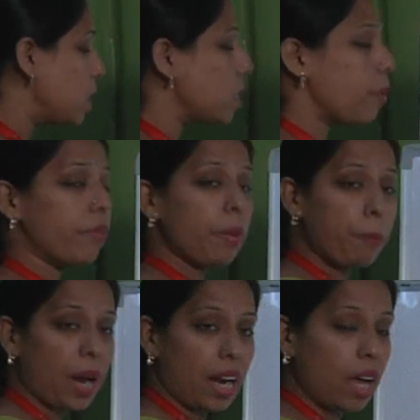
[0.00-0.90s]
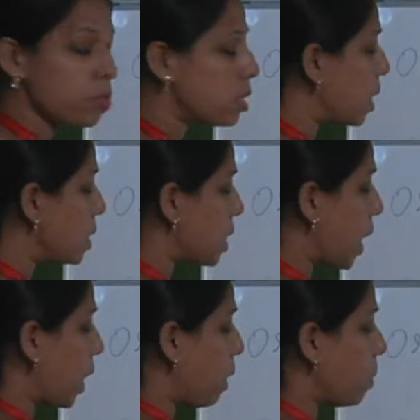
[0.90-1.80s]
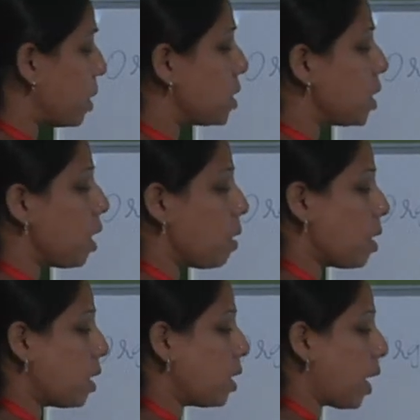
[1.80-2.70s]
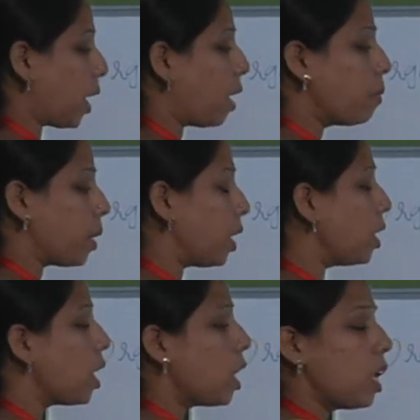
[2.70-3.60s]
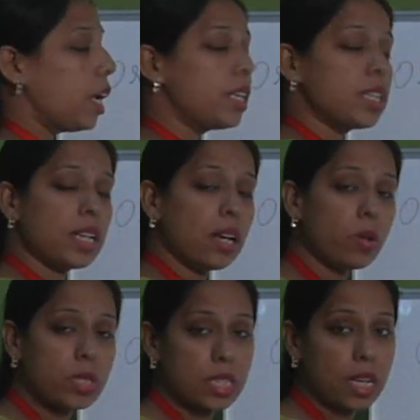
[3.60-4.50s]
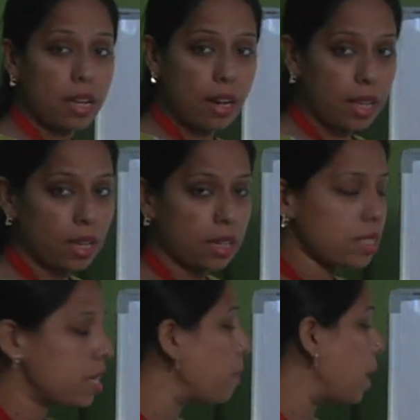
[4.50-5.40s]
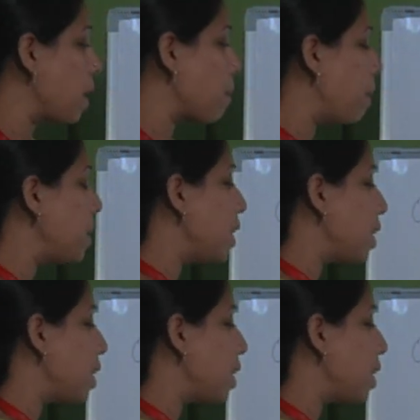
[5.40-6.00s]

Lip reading: See, when we pronounce this accountancy and accounting, it looks similar, but